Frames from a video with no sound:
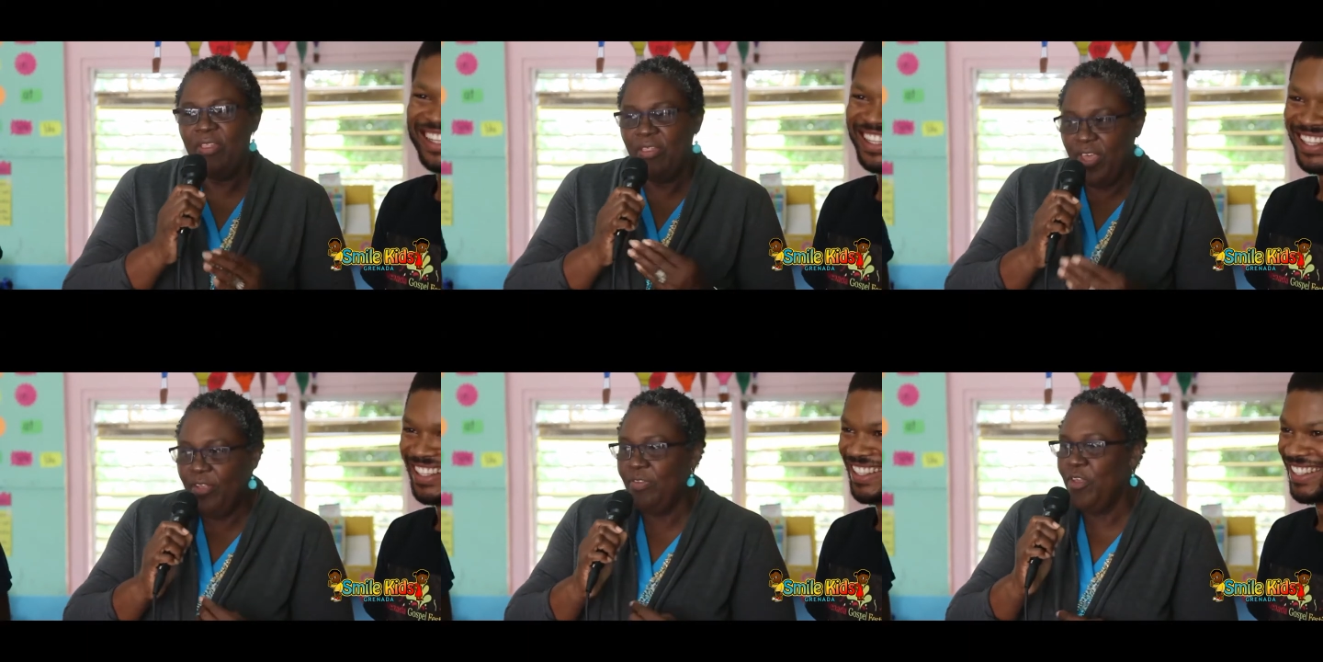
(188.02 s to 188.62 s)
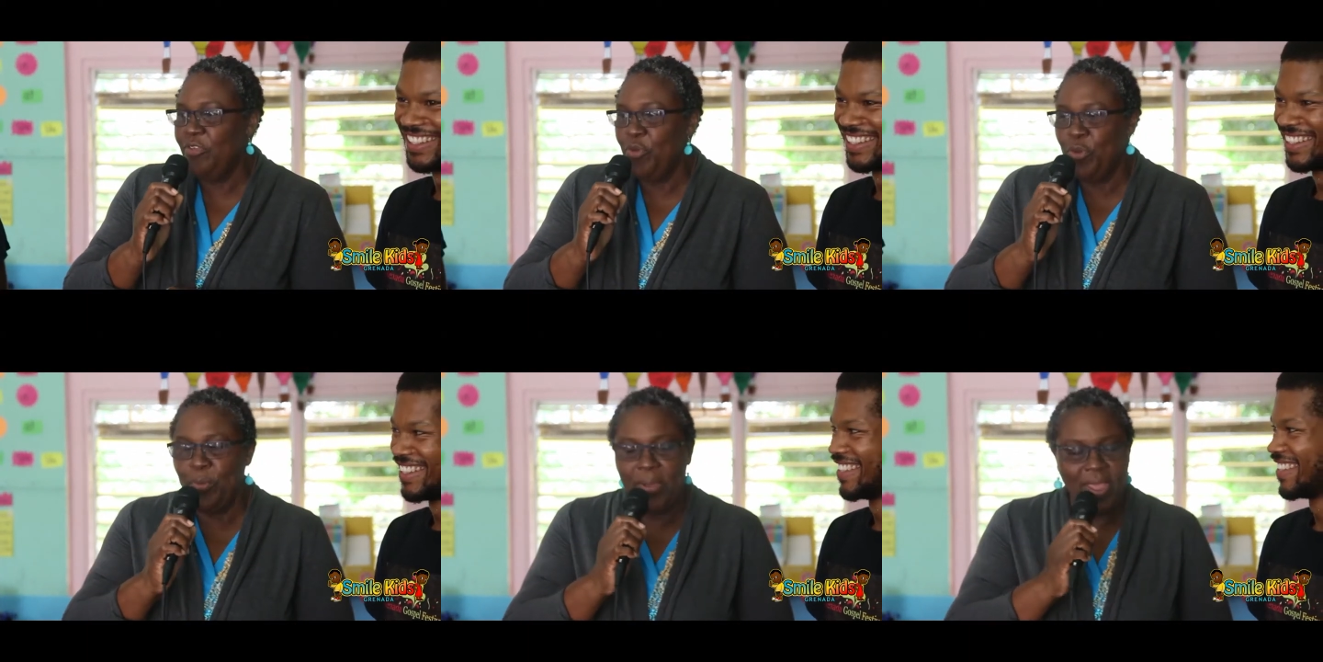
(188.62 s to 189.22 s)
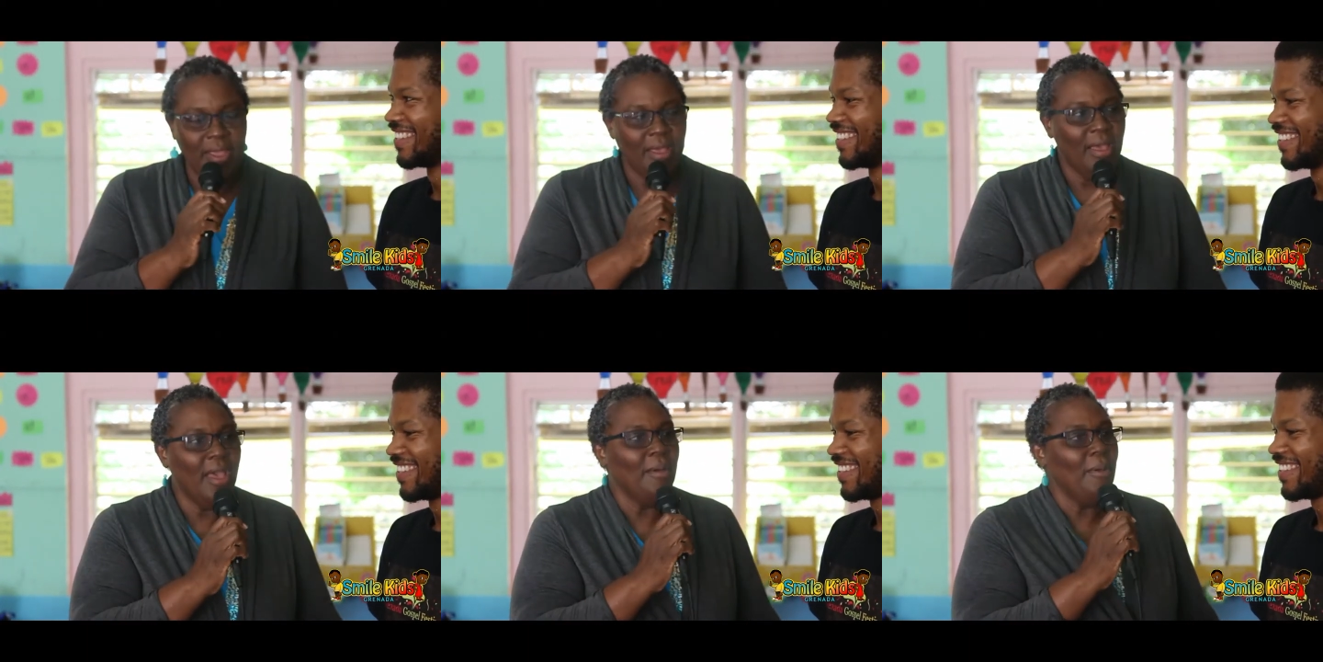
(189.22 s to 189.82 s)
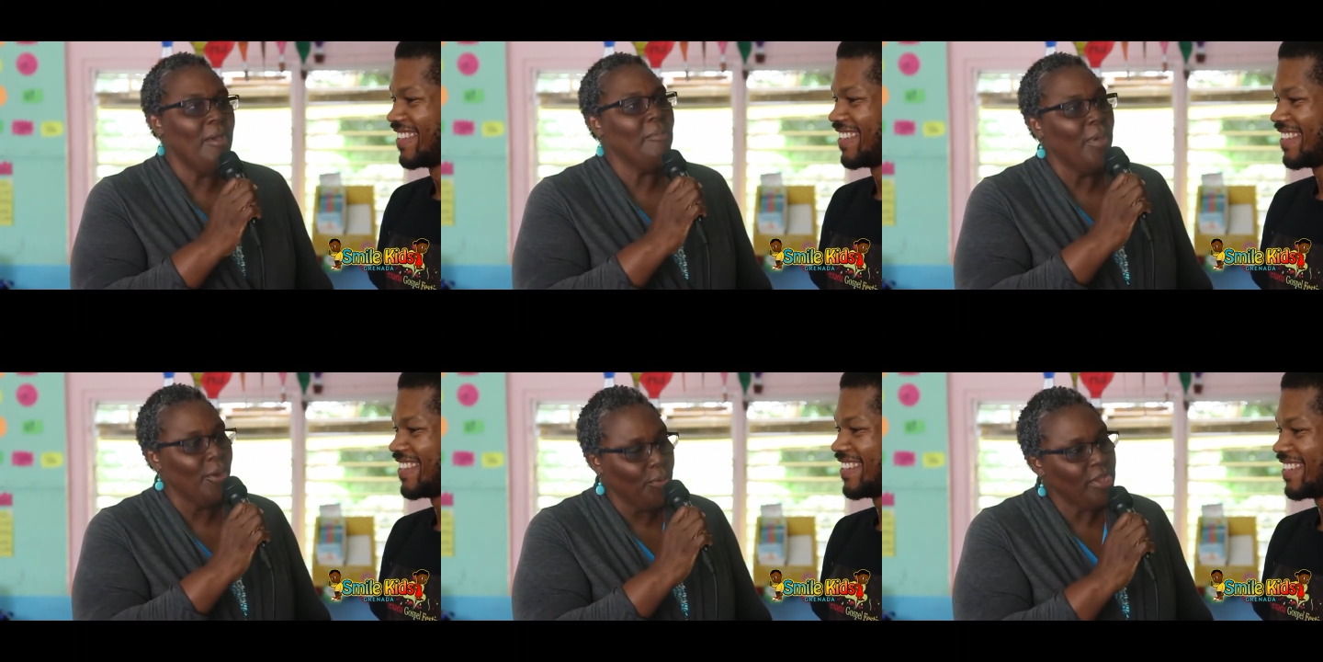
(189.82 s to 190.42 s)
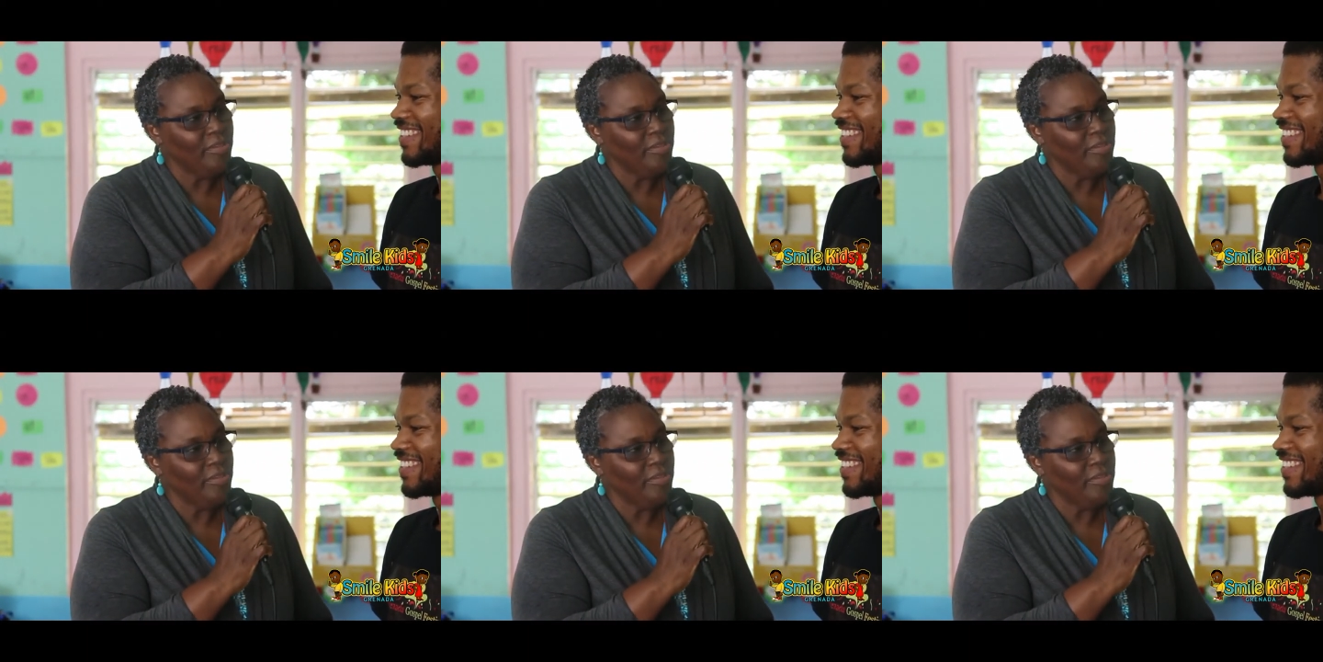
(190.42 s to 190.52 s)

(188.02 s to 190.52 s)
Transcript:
Speaker 1: this is going to make a, a, a great